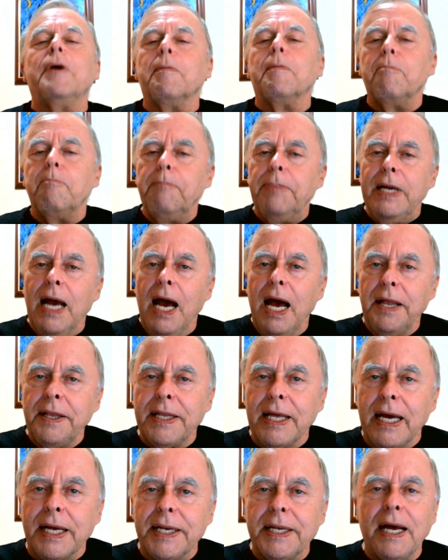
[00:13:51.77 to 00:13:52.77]
But
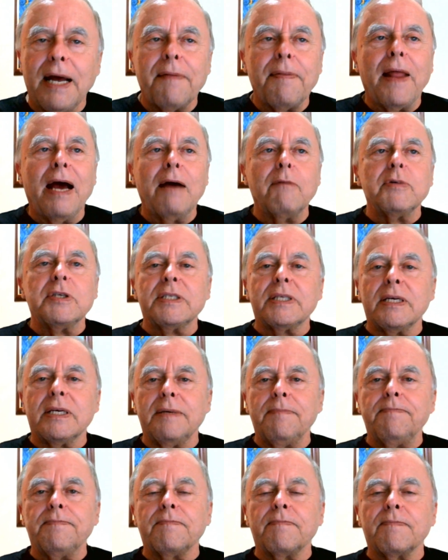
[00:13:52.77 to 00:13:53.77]
beyond that, I was
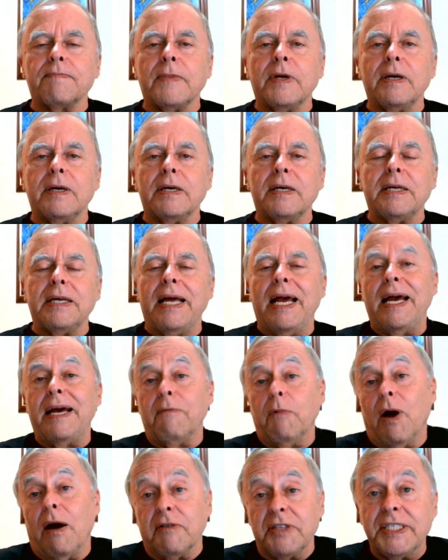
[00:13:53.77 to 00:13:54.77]
a
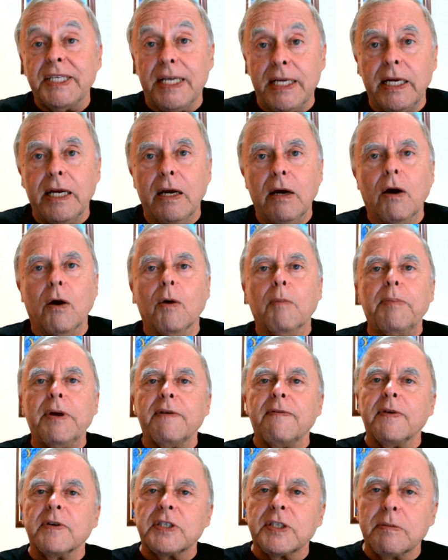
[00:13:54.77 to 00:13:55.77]
CEO,
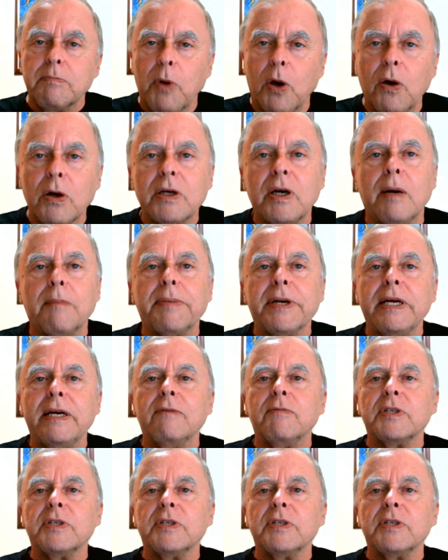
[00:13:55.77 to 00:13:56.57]
but of a small company.